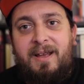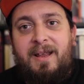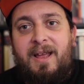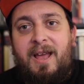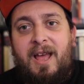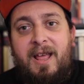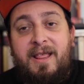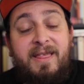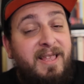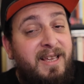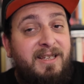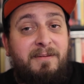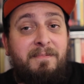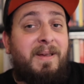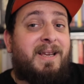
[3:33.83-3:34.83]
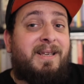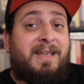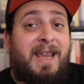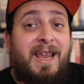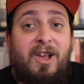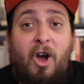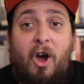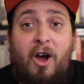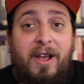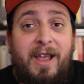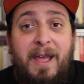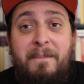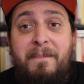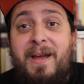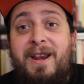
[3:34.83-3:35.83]
This means he can't
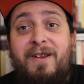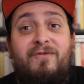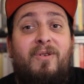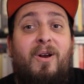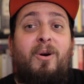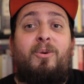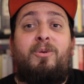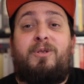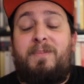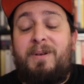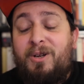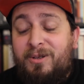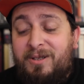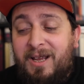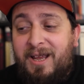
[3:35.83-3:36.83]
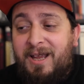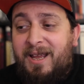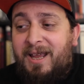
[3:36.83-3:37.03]
get many roles because